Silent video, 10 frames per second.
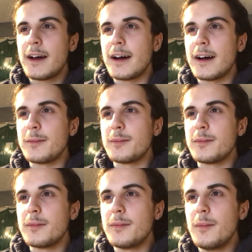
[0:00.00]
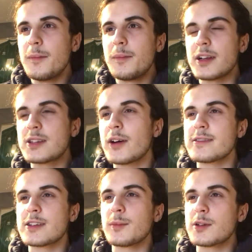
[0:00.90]
But
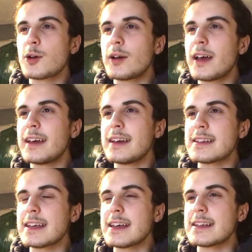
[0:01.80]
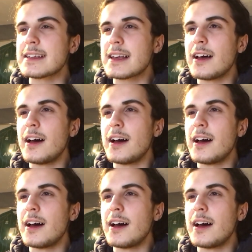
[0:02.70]
Tyrese Omotoye is